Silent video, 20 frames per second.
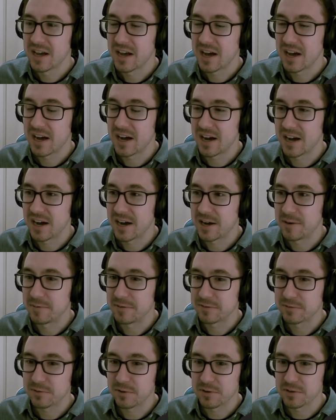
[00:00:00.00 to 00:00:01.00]

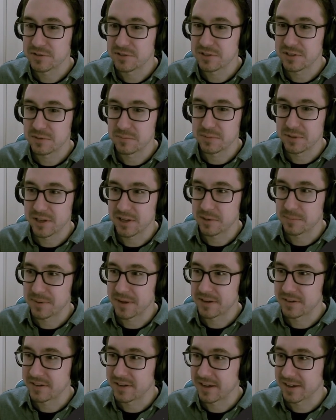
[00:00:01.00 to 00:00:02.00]
Of course, you can play your
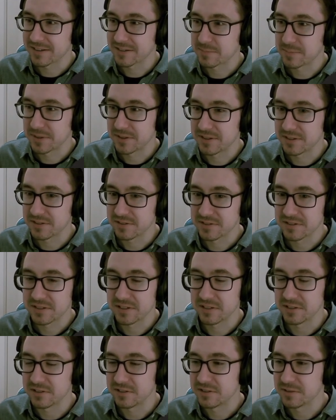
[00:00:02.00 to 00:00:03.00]
pet decks, but they're
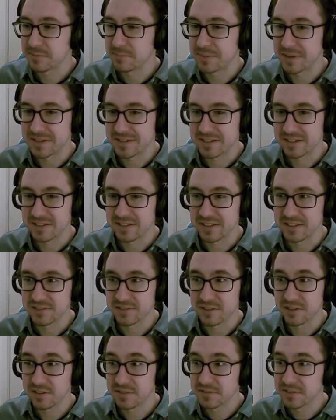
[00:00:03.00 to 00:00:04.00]
still basically
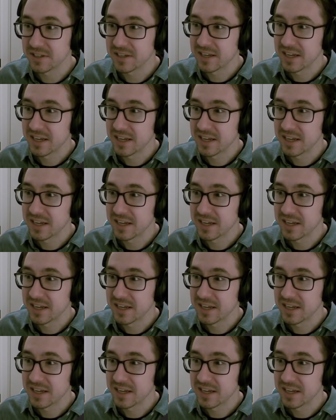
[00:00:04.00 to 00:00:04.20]
solved.